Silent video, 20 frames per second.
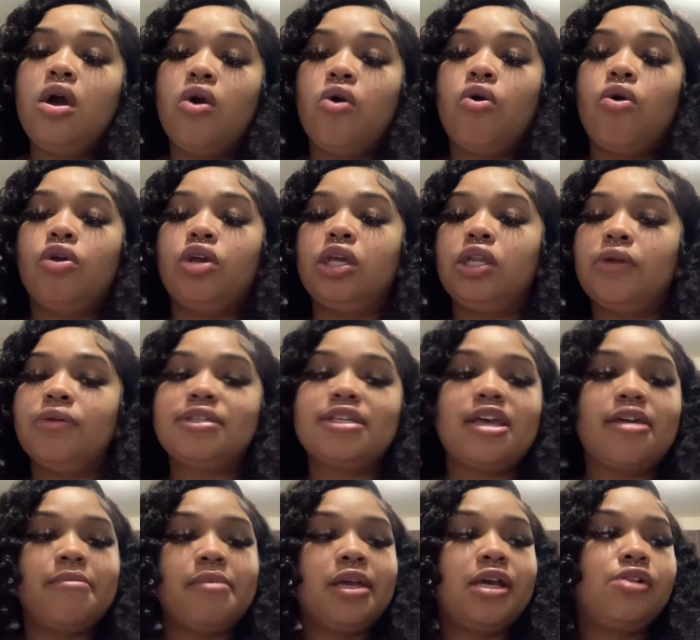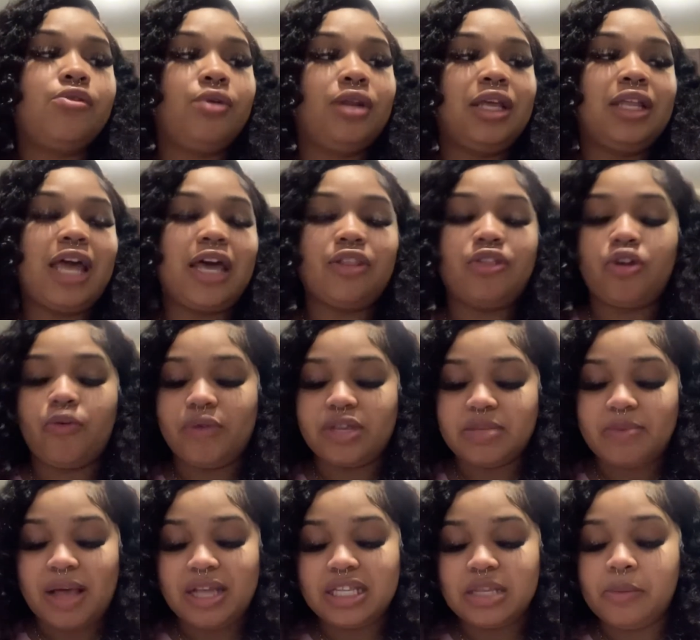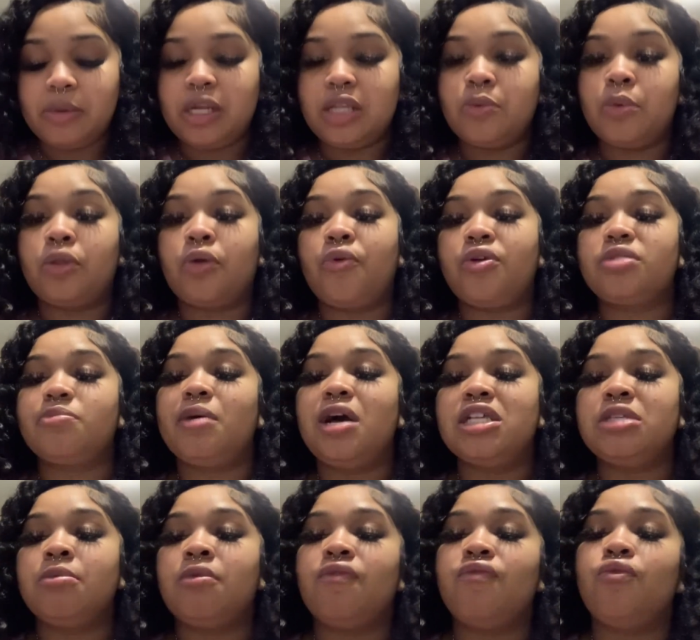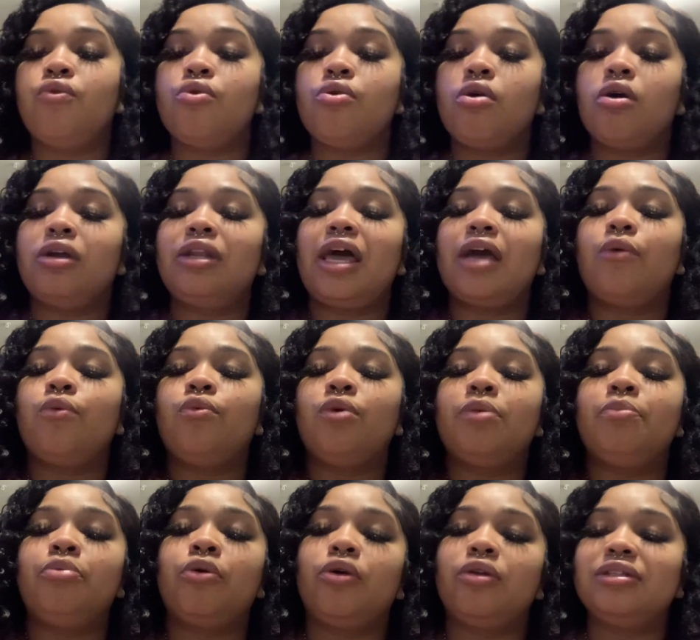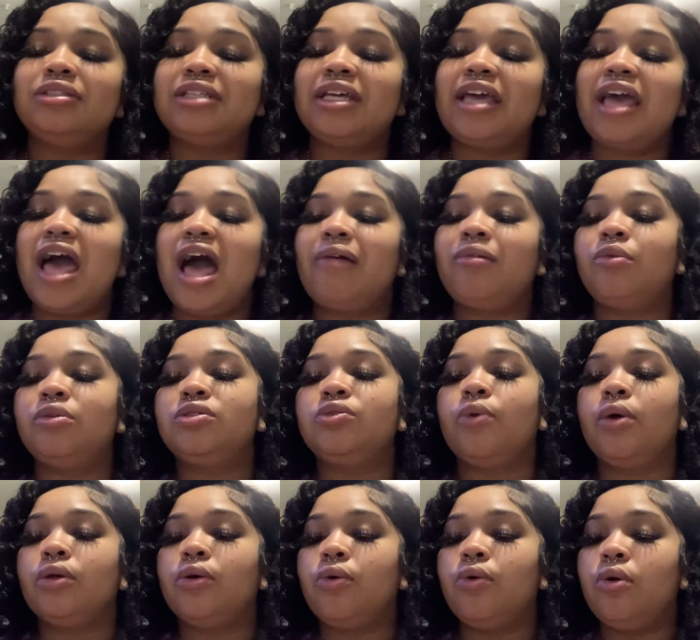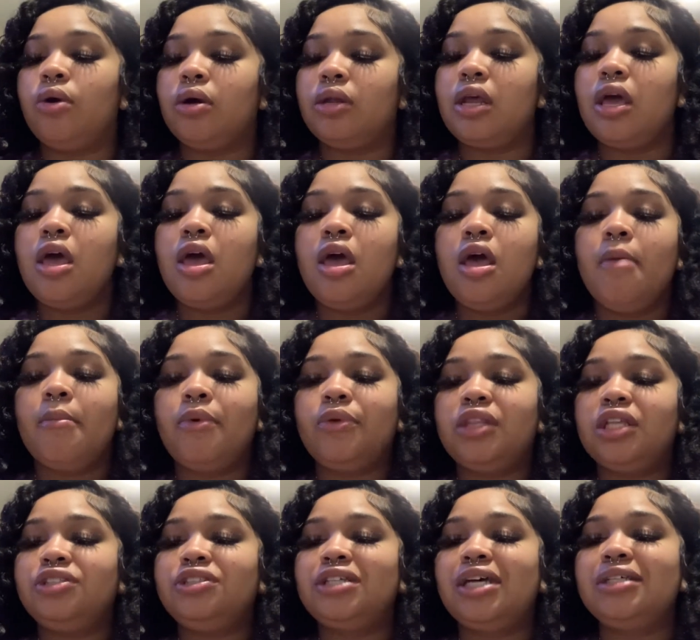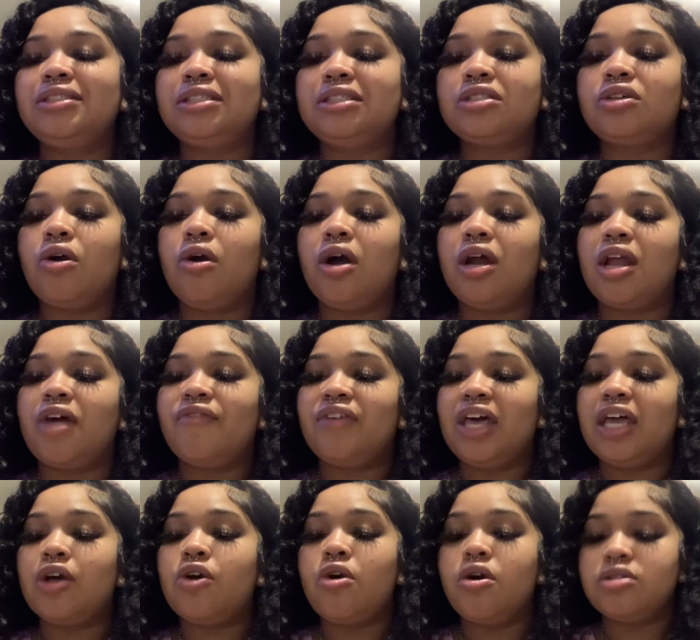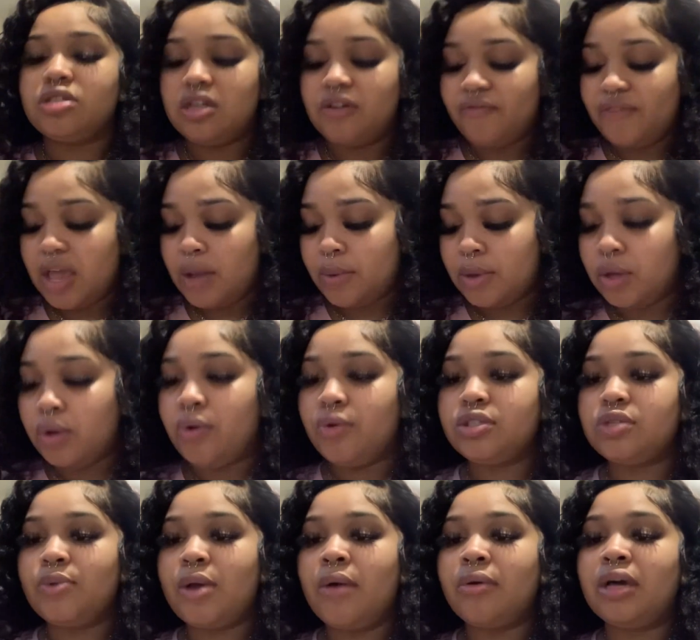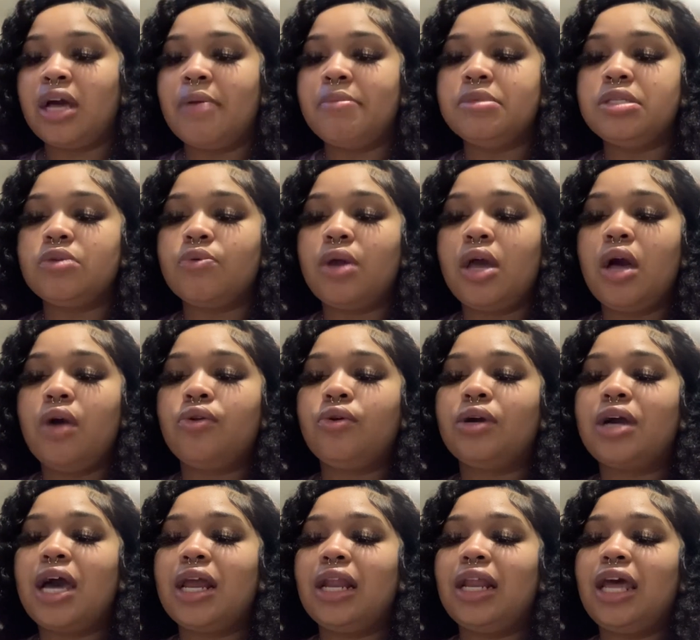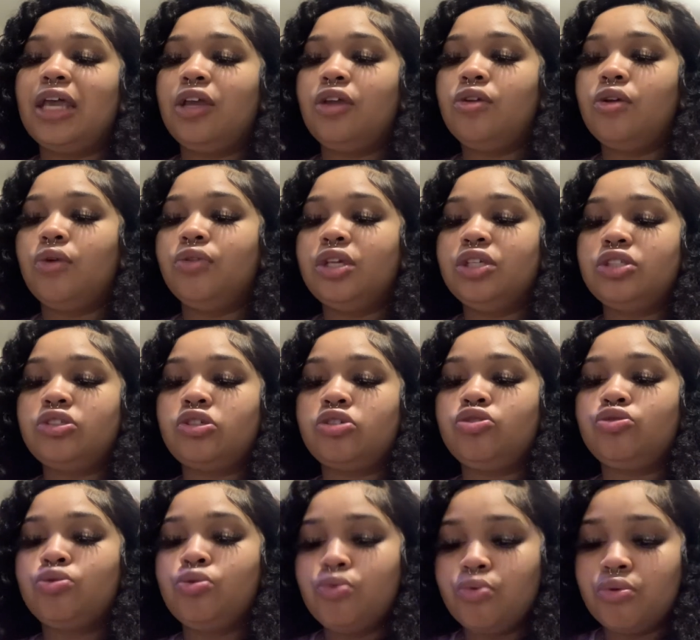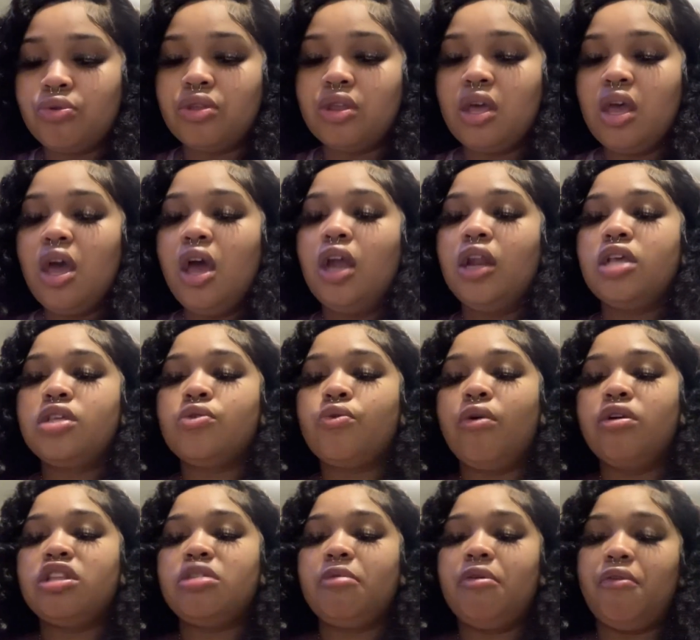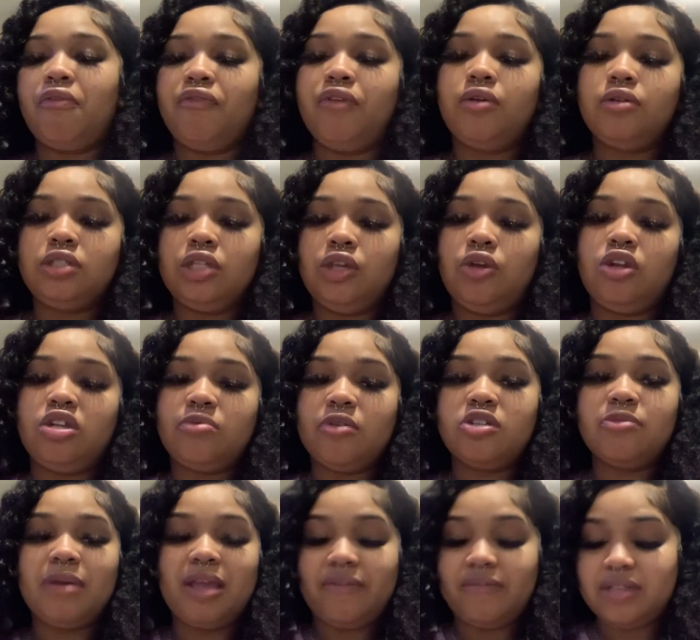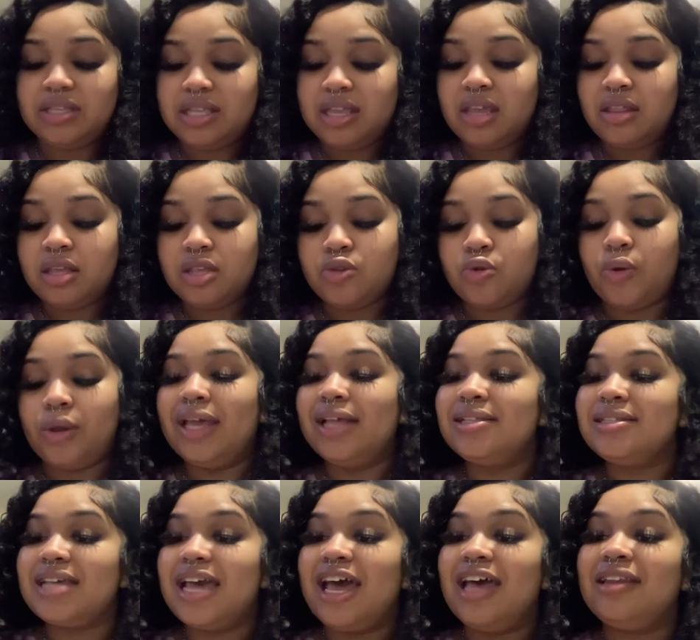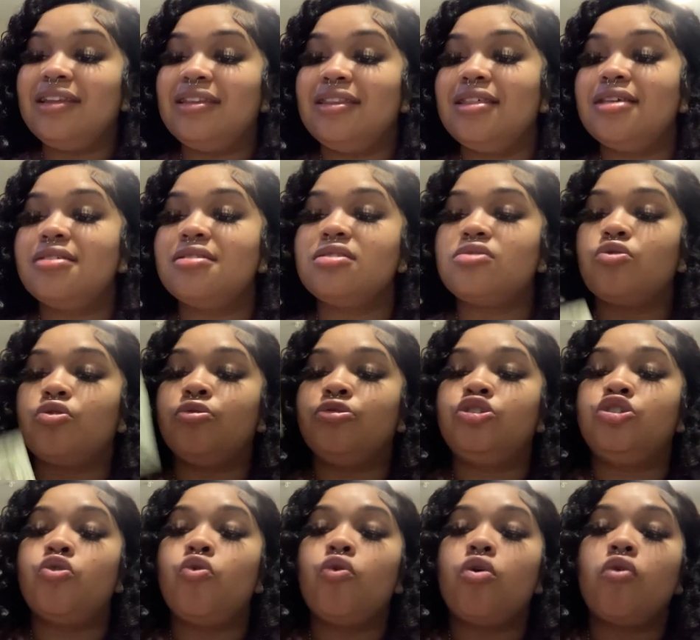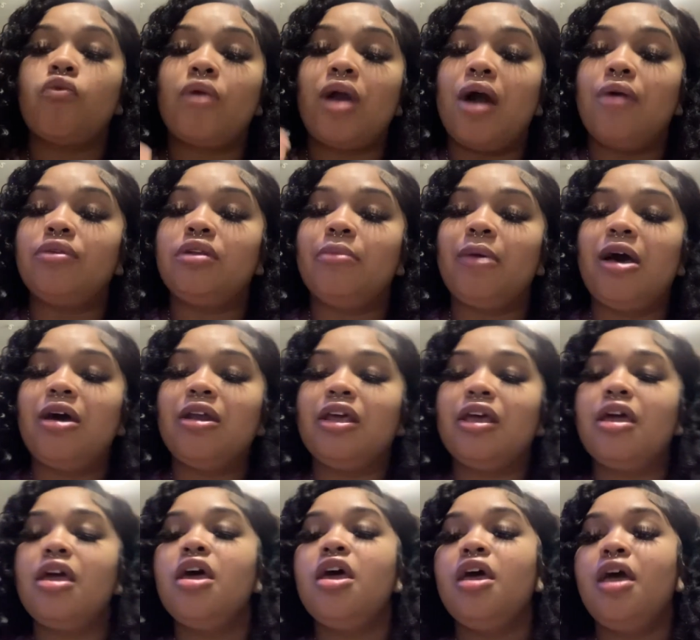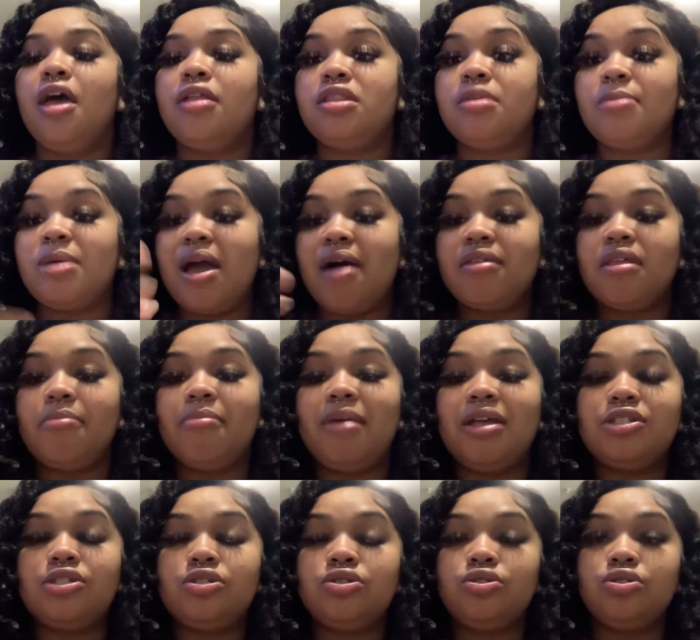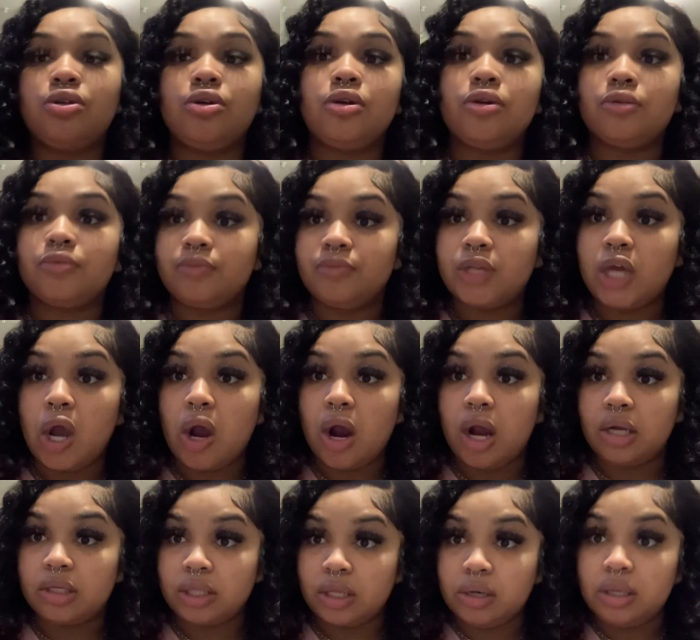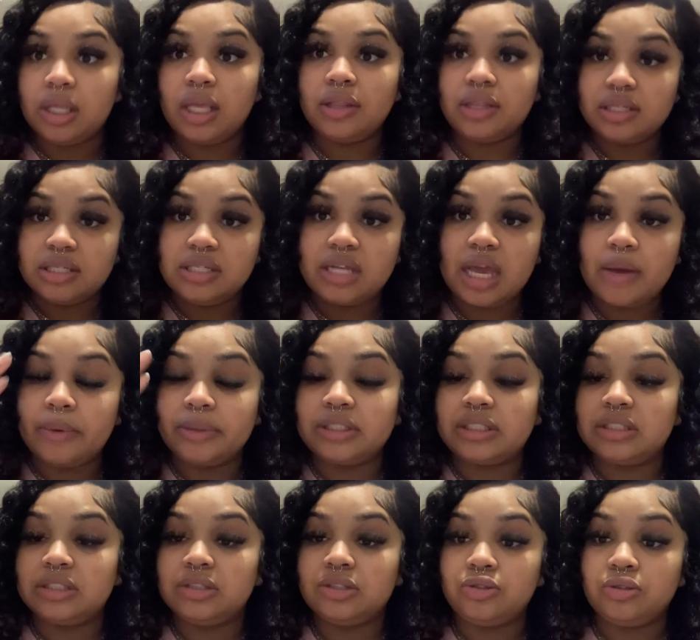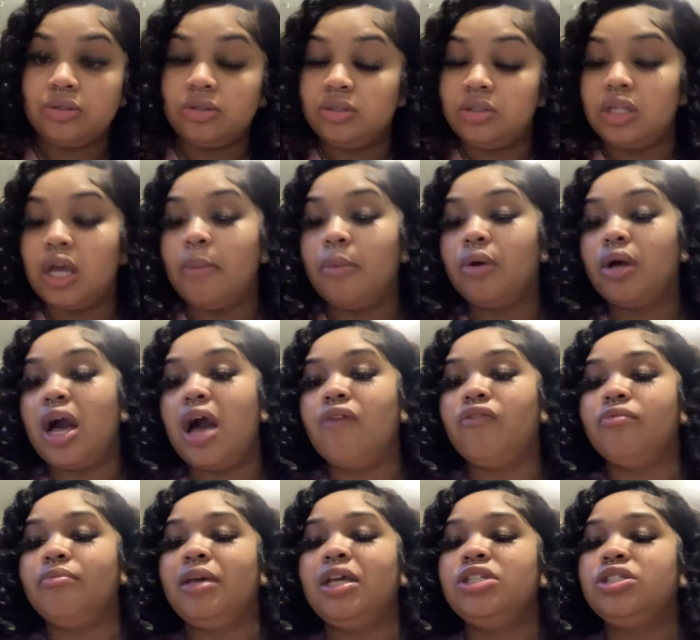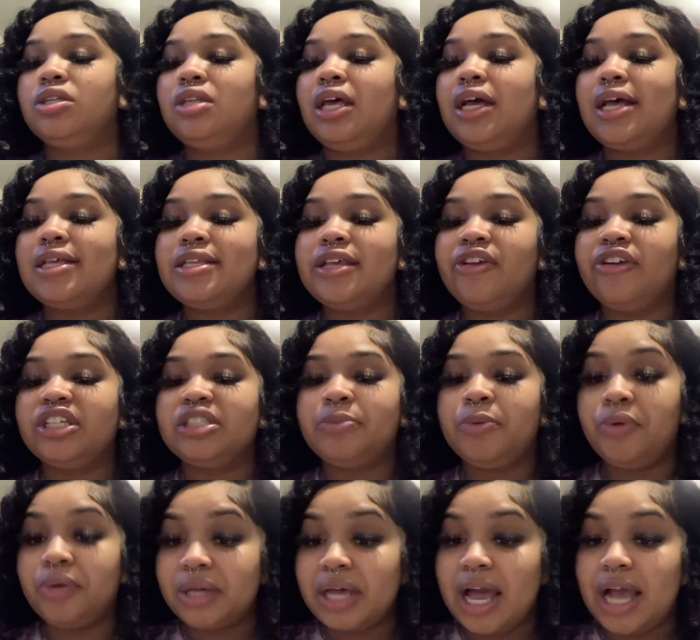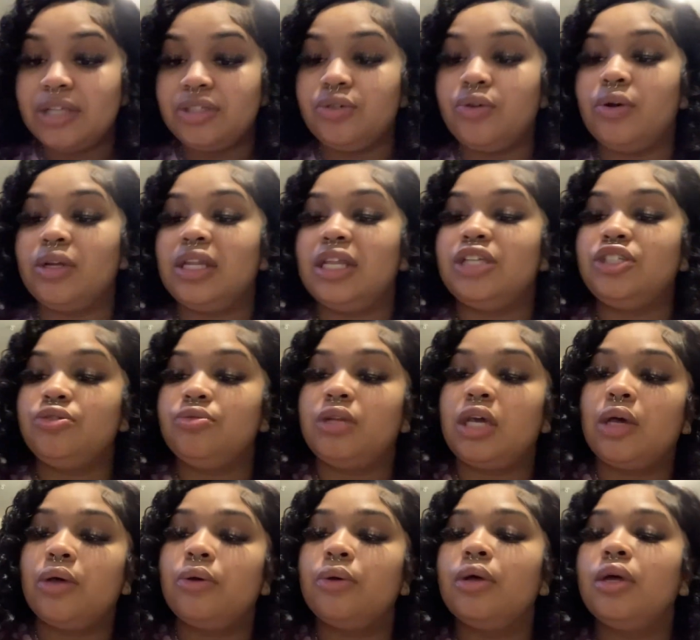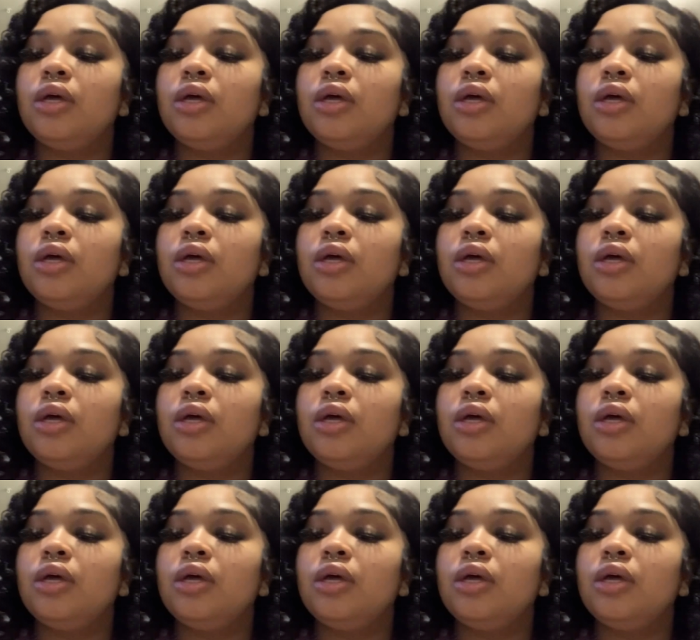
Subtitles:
Or, you know, it's including, like, their responsibilities, what they're responsible for, or, like, what burdens they have, what's going on. Well, the Justice card, I feel like cause and effect, what goes around comes around, or kind of like, you know, this is a truth that's going to be revealed to you. This person may even say this, or hint at this, or joke around about it. And then we have the messenger card literally in this deck, which is double confirmation. Like I said, your spirit guides are going to let you know.